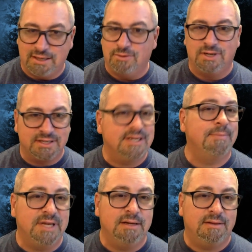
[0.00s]
I don't
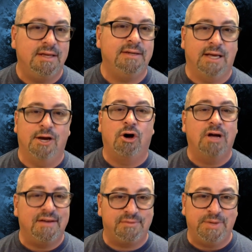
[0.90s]
accept anything, they
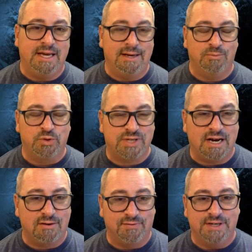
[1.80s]
all have to be animal
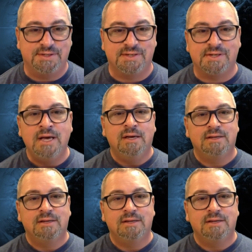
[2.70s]
sacrifices,